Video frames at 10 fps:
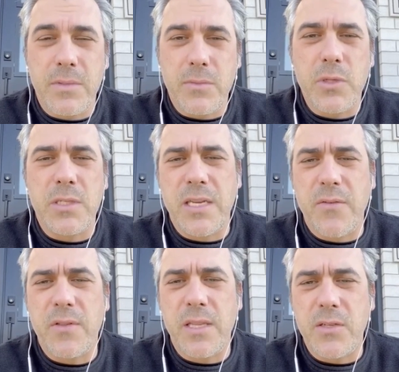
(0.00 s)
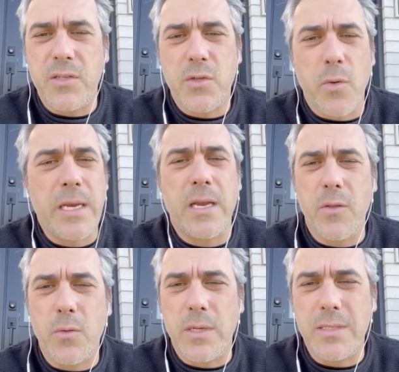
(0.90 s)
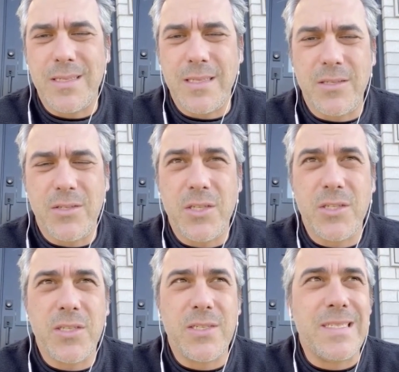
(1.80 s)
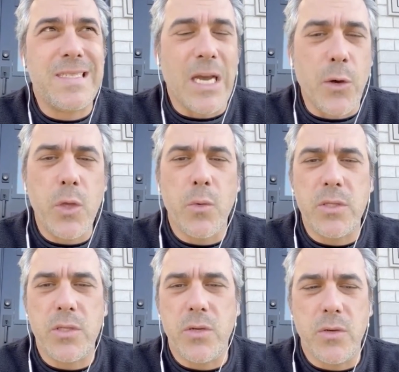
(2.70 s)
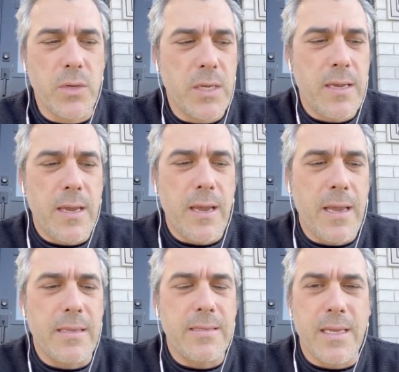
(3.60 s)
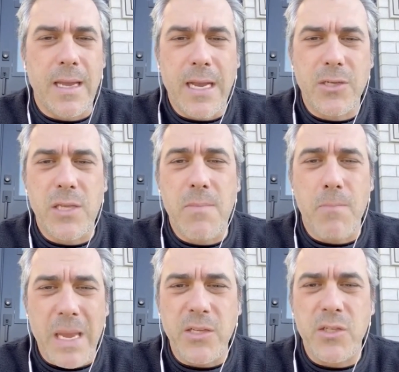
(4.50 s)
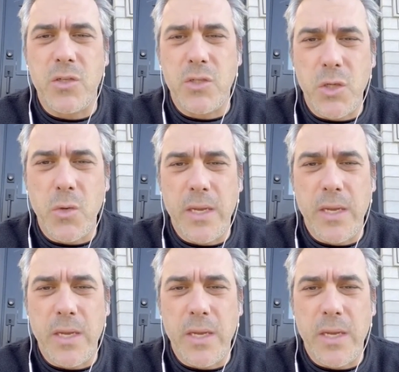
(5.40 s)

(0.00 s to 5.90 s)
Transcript: What's different than so many other ones is it just doesn't tell you what to do. It actually makes you do